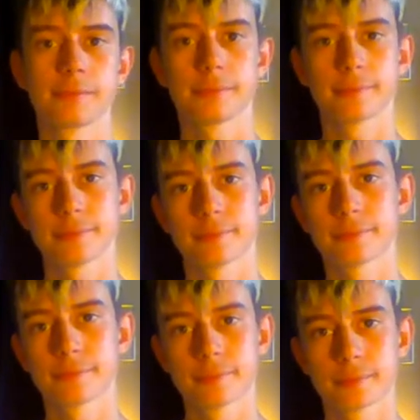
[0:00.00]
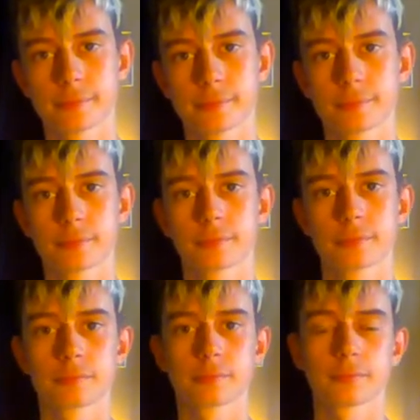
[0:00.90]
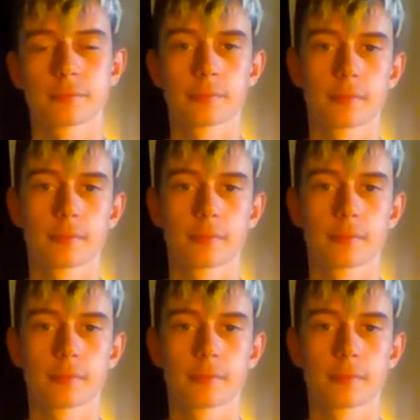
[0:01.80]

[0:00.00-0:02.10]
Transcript: Nobody speaks.